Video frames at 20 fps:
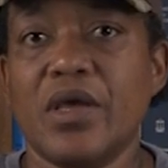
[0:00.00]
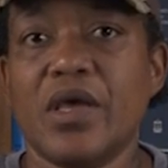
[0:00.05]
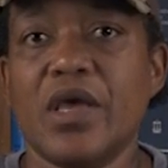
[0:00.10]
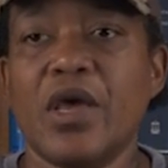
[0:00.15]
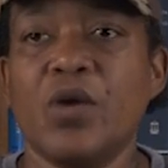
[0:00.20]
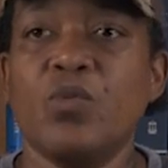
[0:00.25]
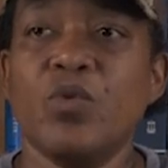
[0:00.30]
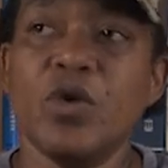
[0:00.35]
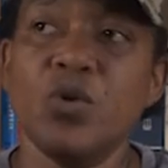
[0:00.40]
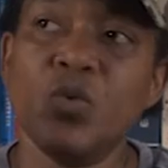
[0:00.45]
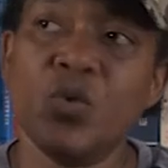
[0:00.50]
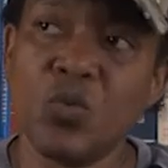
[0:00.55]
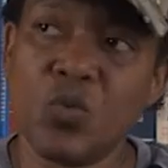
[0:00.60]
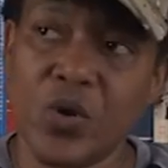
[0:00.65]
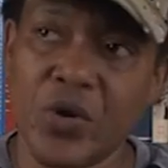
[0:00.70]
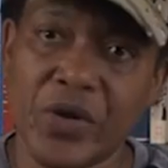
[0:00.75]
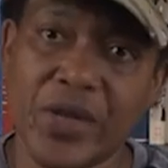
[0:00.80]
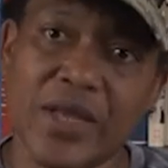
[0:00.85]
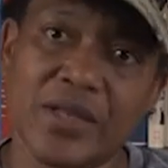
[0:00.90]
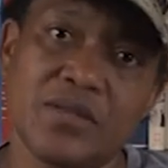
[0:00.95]
and we would
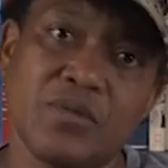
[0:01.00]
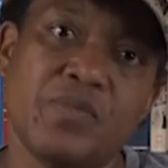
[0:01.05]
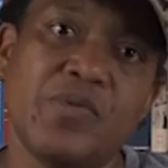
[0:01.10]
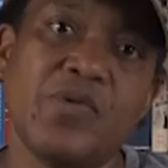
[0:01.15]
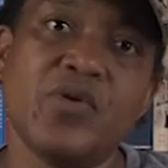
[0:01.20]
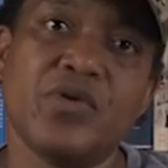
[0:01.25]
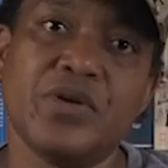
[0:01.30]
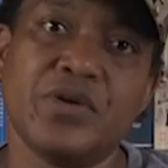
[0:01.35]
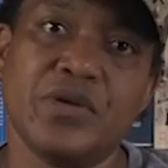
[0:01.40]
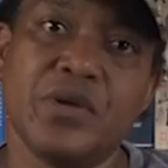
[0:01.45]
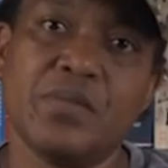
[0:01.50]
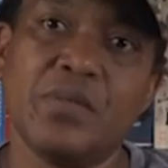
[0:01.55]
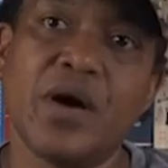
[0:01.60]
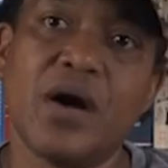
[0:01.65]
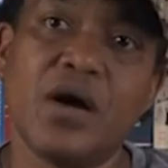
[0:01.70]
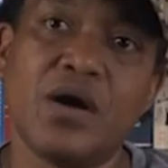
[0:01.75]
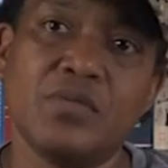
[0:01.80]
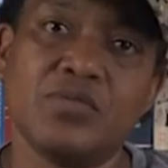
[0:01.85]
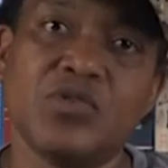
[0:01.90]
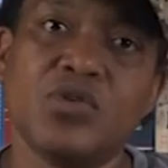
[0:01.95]
work at the Port of
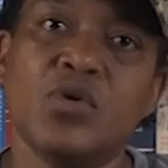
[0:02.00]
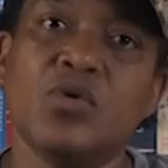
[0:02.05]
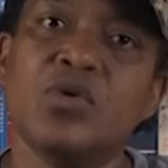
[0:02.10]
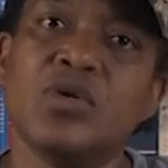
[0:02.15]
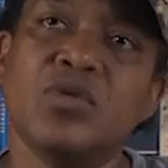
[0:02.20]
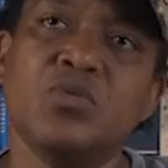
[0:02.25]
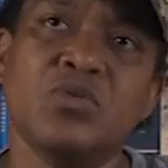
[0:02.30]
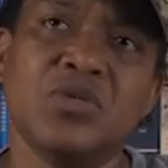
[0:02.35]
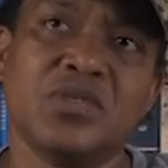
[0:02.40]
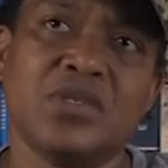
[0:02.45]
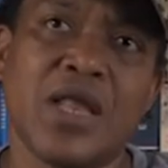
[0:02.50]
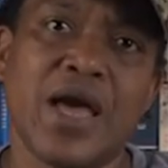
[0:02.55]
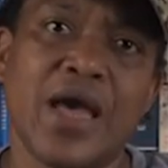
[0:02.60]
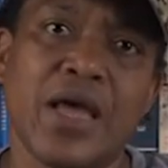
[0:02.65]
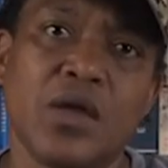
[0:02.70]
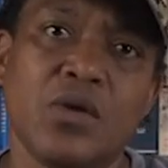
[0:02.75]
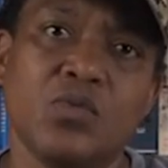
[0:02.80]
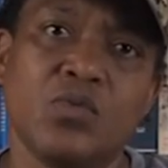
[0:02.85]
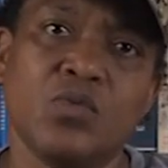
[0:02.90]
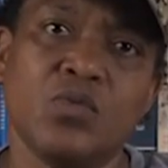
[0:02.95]
Dammam. So it was
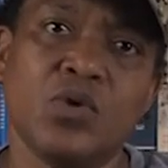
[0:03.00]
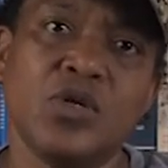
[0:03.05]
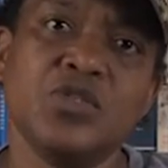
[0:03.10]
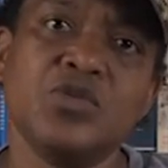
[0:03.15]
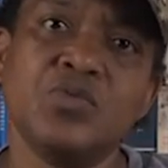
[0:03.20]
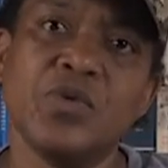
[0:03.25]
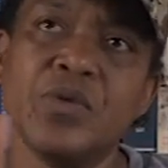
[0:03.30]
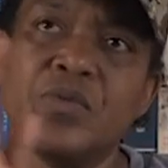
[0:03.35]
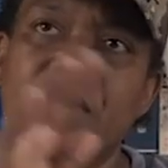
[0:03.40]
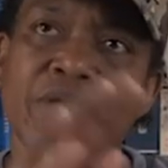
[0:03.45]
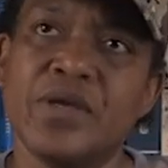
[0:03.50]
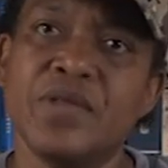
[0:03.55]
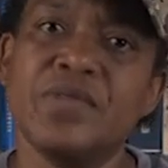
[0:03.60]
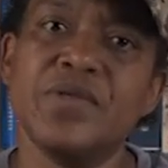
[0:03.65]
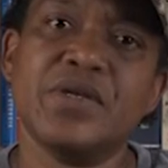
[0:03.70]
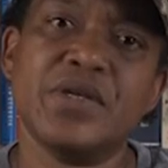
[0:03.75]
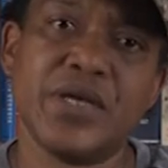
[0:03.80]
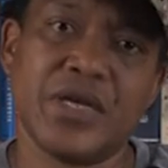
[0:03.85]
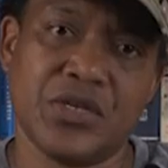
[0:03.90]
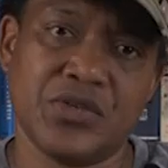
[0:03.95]
like once we were in
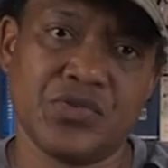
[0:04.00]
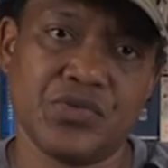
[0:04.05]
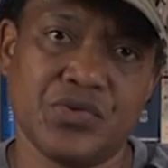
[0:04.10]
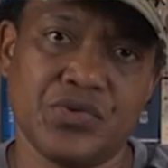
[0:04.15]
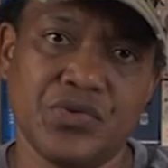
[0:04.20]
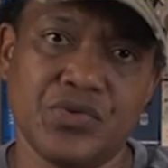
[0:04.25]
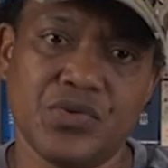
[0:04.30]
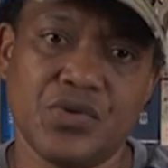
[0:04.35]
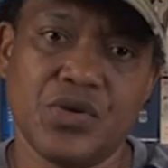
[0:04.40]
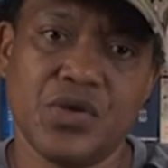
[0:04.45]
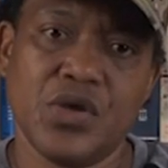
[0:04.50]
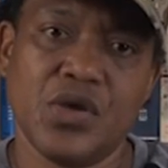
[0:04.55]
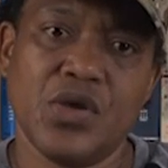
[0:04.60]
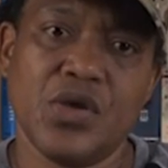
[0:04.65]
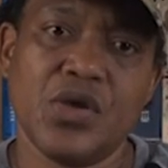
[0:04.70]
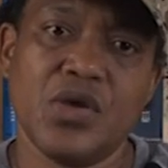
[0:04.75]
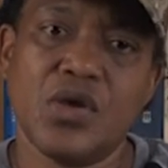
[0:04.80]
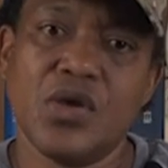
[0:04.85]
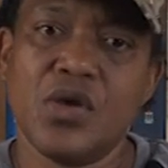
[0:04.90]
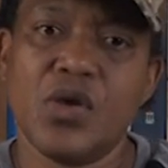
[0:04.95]
the desert,
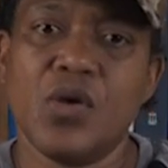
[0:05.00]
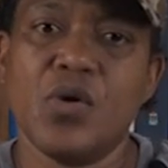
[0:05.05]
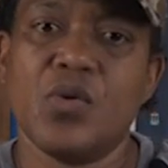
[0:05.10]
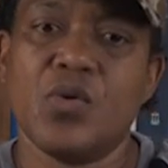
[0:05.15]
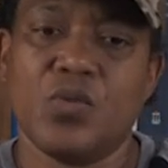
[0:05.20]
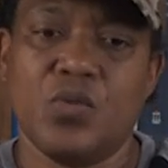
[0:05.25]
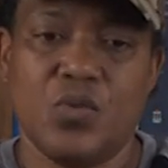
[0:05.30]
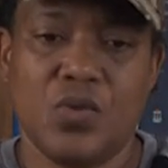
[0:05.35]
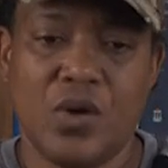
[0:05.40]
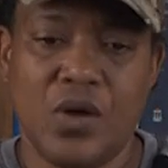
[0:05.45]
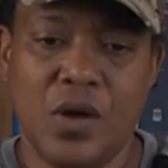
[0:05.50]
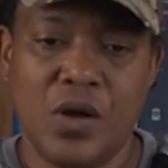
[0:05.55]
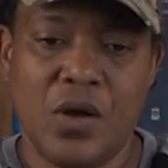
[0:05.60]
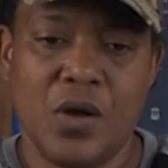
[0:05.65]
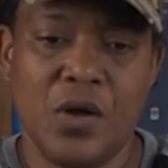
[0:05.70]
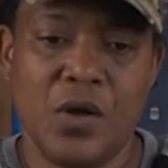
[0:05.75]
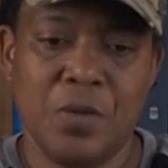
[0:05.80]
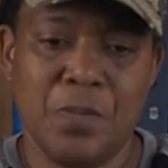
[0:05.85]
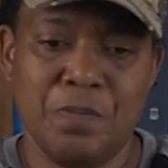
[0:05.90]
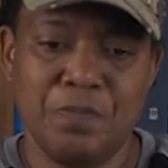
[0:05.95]

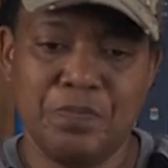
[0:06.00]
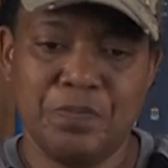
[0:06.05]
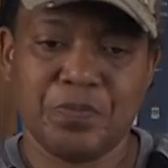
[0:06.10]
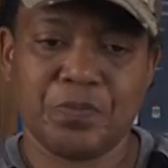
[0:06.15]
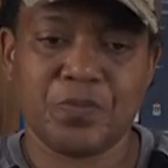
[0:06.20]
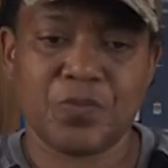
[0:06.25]
well,